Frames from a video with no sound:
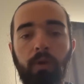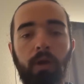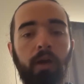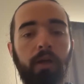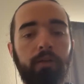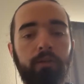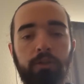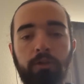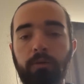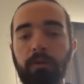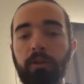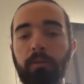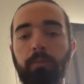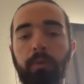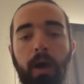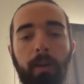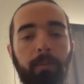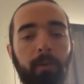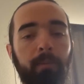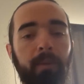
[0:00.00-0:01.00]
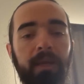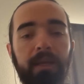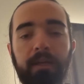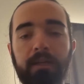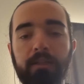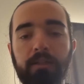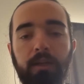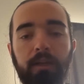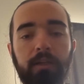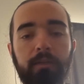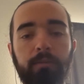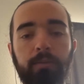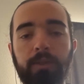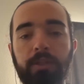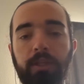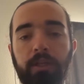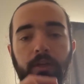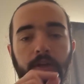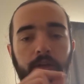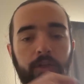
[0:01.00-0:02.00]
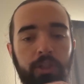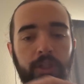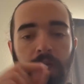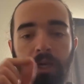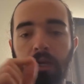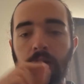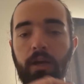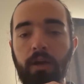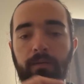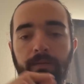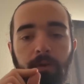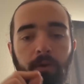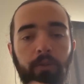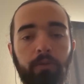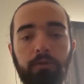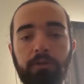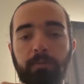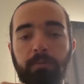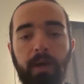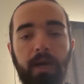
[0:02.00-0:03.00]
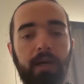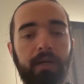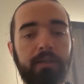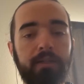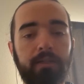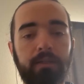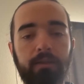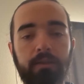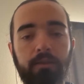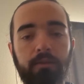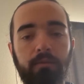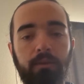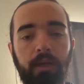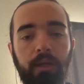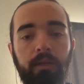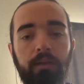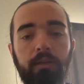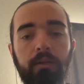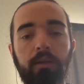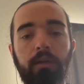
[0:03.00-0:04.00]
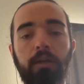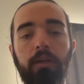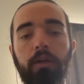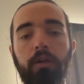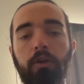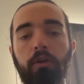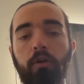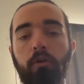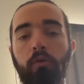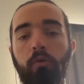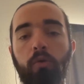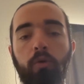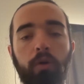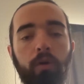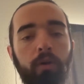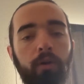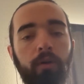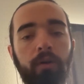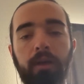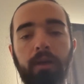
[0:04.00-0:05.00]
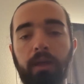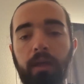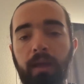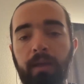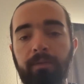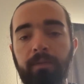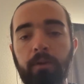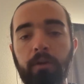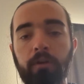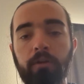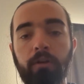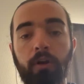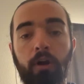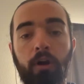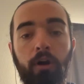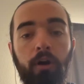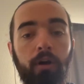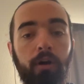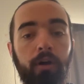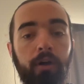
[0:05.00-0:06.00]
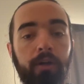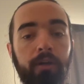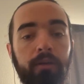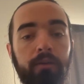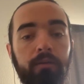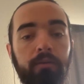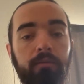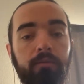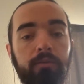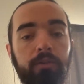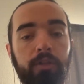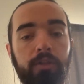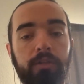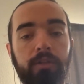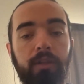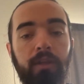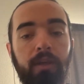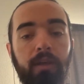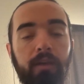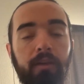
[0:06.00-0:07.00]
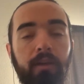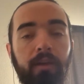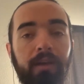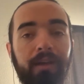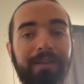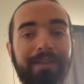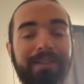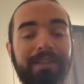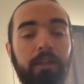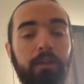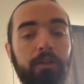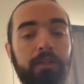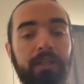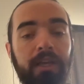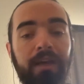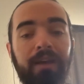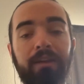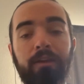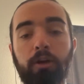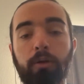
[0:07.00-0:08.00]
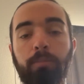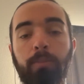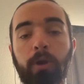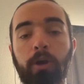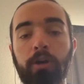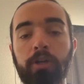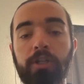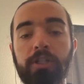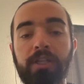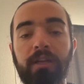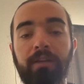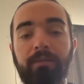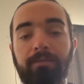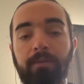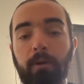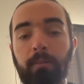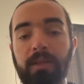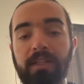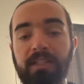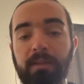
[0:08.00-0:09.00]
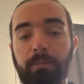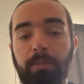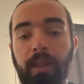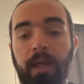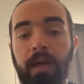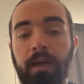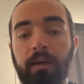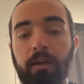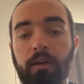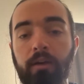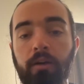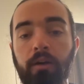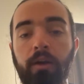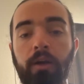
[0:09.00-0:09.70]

doing the proper maintenance on each machine, you're checking off all those boxes, right? Or if you're on just the seller side and you're purchasing from a supplier,